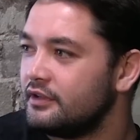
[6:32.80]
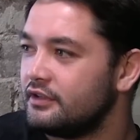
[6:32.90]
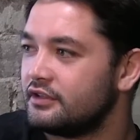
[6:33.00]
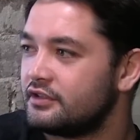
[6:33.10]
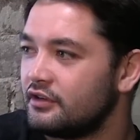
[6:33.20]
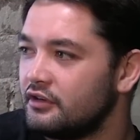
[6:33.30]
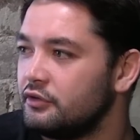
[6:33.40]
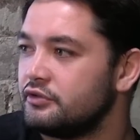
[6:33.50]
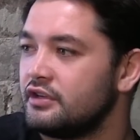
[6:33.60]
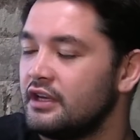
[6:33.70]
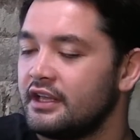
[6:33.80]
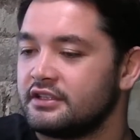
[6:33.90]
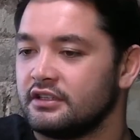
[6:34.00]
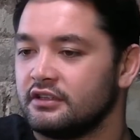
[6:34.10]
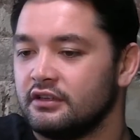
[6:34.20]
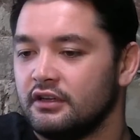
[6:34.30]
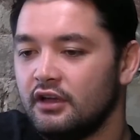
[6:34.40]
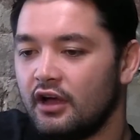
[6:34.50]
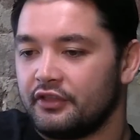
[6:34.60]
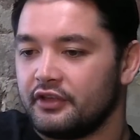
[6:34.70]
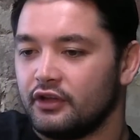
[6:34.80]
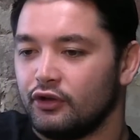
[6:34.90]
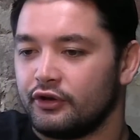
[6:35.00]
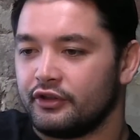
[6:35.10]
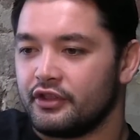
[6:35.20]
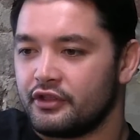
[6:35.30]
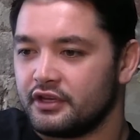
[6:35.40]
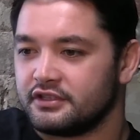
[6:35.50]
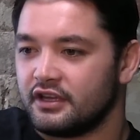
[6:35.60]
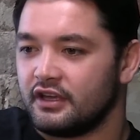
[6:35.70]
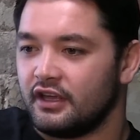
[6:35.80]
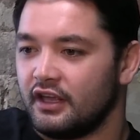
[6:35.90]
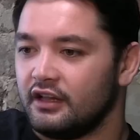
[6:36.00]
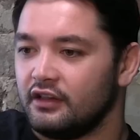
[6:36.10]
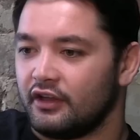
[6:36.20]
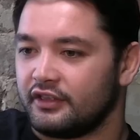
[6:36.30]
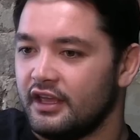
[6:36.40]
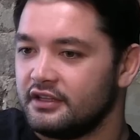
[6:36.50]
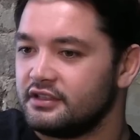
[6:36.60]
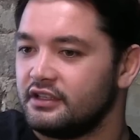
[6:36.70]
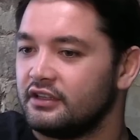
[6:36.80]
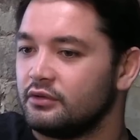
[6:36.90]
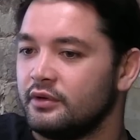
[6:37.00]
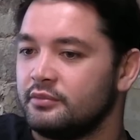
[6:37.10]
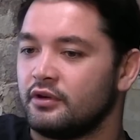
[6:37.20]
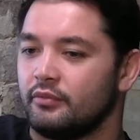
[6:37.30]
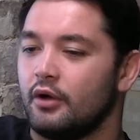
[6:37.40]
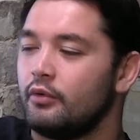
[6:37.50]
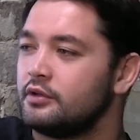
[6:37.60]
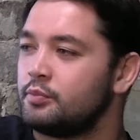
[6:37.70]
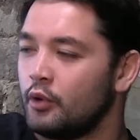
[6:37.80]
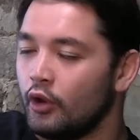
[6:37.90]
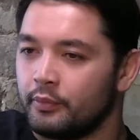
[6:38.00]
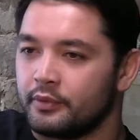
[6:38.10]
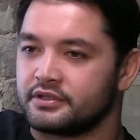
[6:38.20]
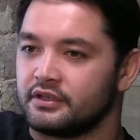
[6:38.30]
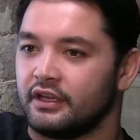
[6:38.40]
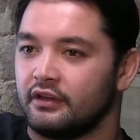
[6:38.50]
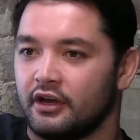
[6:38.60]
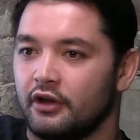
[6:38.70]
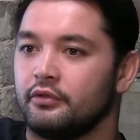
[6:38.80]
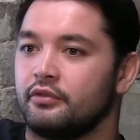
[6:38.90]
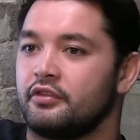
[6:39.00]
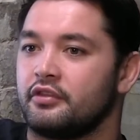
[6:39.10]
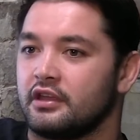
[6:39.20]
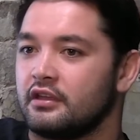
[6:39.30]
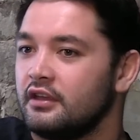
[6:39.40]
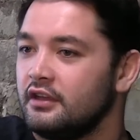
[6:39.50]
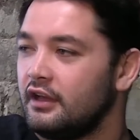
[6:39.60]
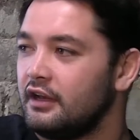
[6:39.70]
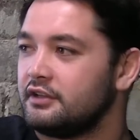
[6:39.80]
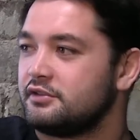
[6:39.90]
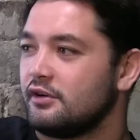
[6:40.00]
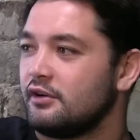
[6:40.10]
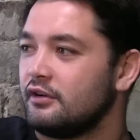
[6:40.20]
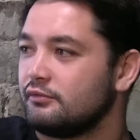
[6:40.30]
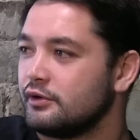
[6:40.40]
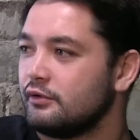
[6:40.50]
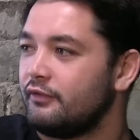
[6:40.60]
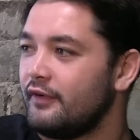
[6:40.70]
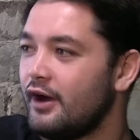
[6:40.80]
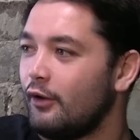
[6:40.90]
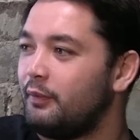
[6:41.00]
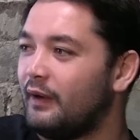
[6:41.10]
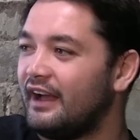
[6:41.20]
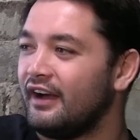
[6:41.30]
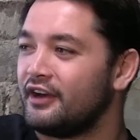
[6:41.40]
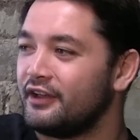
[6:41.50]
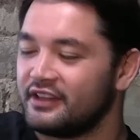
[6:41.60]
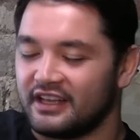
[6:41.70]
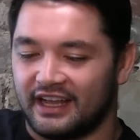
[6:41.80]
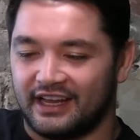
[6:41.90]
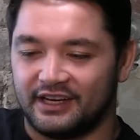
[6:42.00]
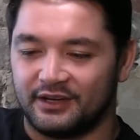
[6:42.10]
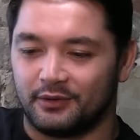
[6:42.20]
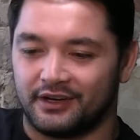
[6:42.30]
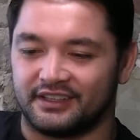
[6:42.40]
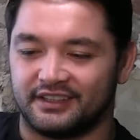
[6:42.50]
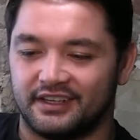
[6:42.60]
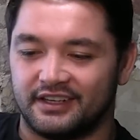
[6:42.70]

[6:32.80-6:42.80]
You're just going to lose your legs. And I think a lot of the things that, like the incidental hip drop, no one's purposely, I don't think, unless you're a real foul player, I don't think anyone